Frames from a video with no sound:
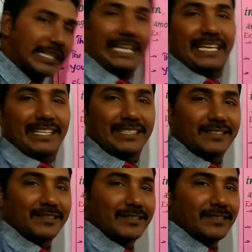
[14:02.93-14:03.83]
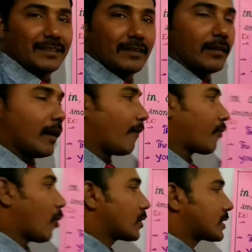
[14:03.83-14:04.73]
thing.
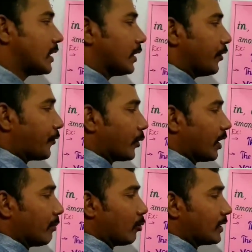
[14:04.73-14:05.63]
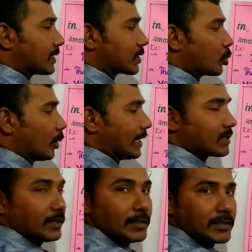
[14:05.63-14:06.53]
Of course, if you remove these two
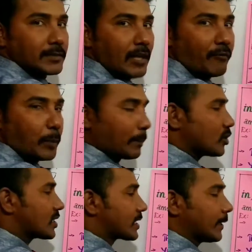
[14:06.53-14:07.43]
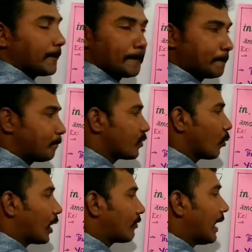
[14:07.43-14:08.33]
letters of preposition,
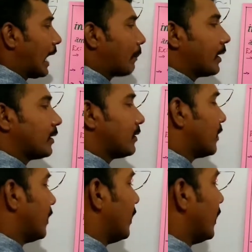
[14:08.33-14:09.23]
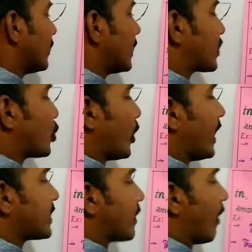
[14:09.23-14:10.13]
what will happen? The
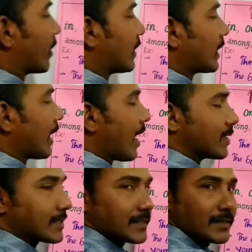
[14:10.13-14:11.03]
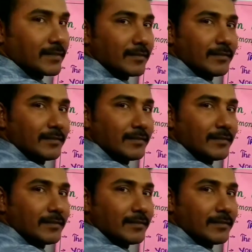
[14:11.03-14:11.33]
students are the class.